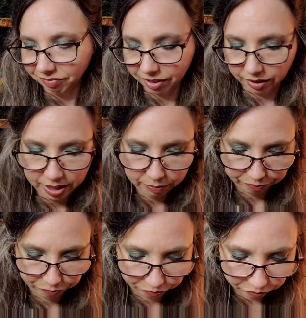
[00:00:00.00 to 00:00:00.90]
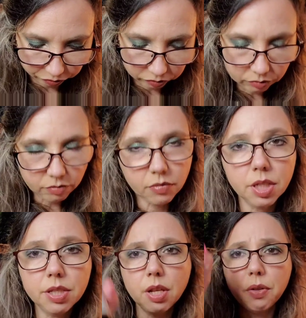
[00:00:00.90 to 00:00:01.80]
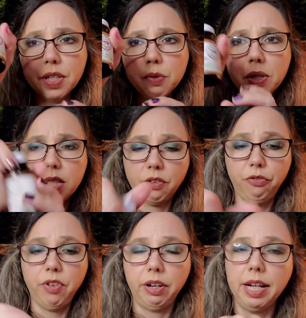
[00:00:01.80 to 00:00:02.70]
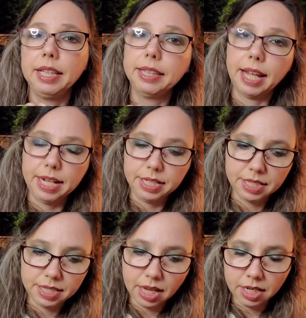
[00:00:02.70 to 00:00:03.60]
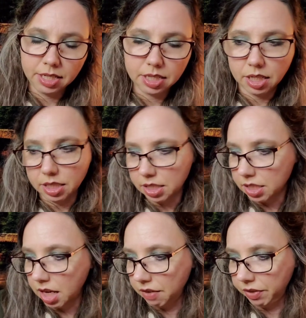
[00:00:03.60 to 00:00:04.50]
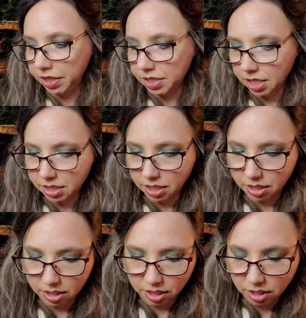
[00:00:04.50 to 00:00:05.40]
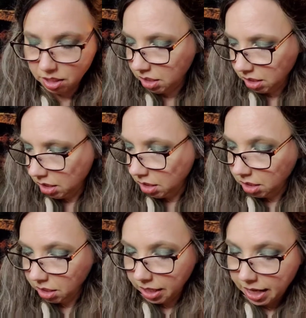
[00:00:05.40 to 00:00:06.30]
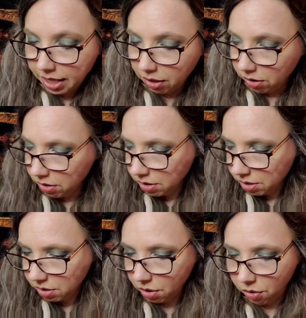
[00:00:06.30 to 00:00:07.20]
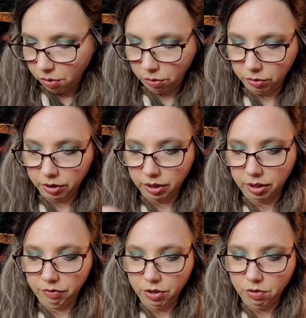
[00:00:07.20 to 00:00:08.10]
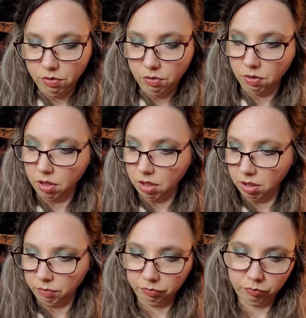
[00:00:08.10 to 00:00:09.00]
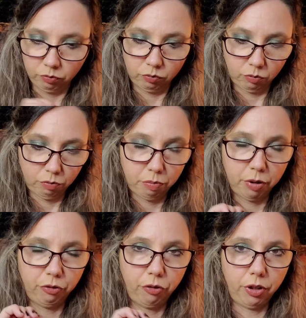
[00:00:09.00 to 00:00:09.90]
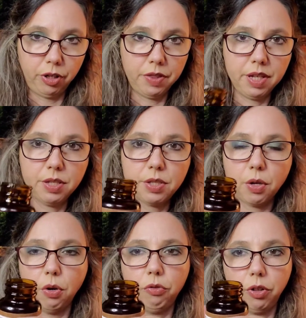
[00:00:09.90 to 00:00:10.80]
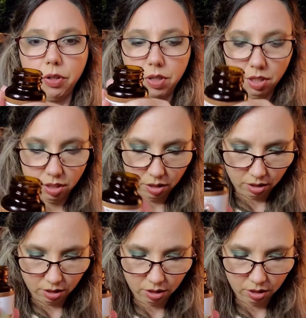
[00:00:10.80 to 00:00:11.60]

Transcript: All right. So this one is a very light scent. It's not very scented at all. So if you um, prefer this over the